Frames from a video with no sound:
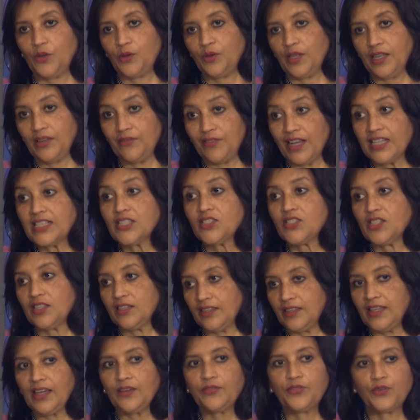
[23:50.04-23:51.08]
investor,
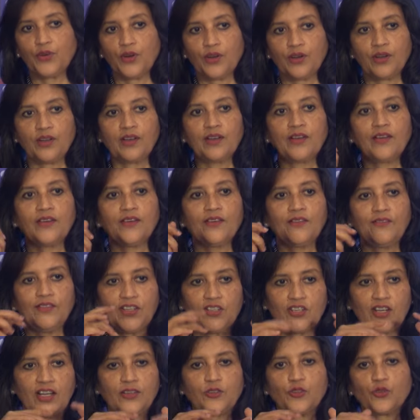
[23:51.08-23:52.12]
and therefore we
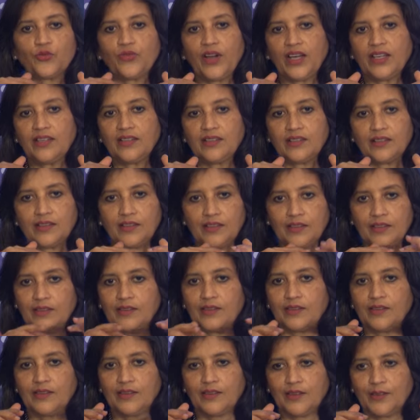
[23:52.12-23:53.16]
tried to find
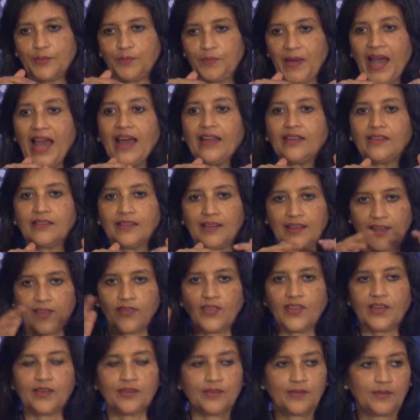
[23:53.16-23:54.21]
her PAN
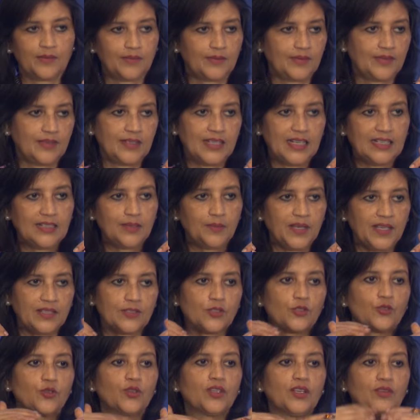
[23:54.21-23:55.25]
in the database
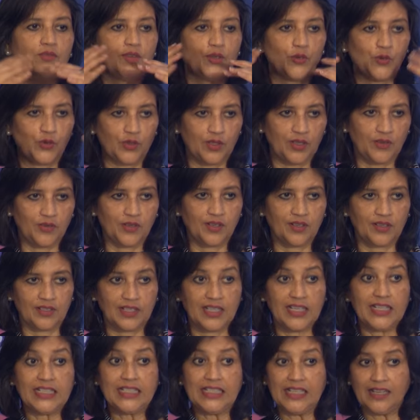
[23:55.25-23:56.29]
so that we could give her
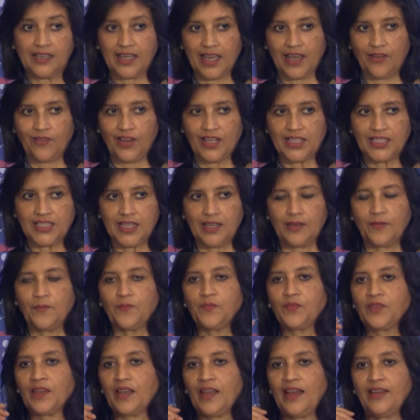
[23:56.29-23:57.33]
an easier KYC.
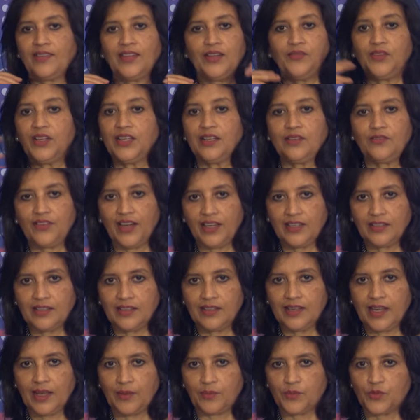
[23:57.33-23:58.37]
And then we didn't find her
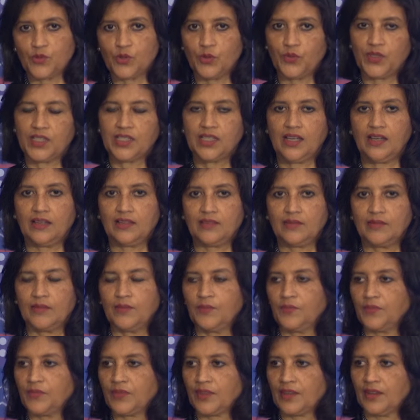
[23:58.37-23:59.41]
name. So we said,
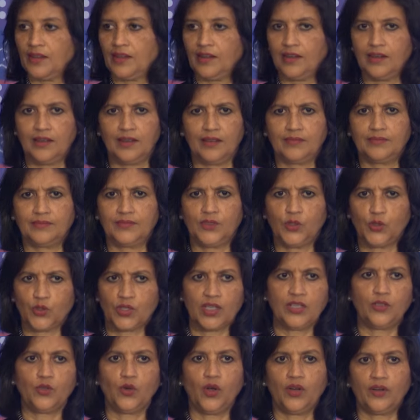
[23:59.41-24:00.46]
you
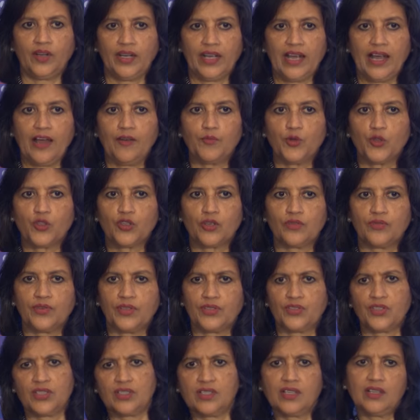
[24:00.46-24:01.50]
said you already have mutual
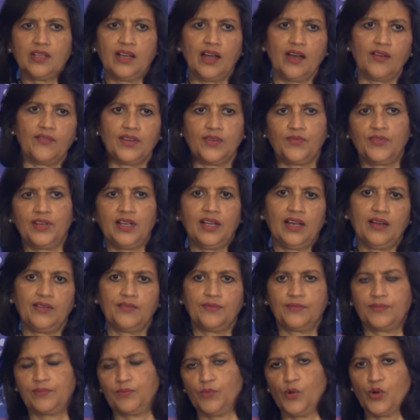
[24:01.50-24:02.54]
funds. She said, yeah, we will have
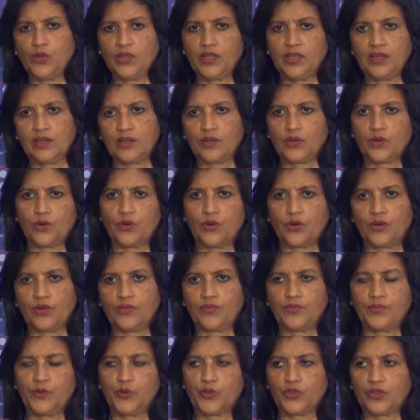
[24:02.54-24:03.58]
more than a crore of
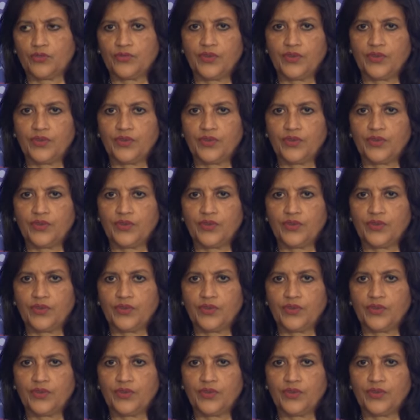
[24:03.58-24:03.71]
mutual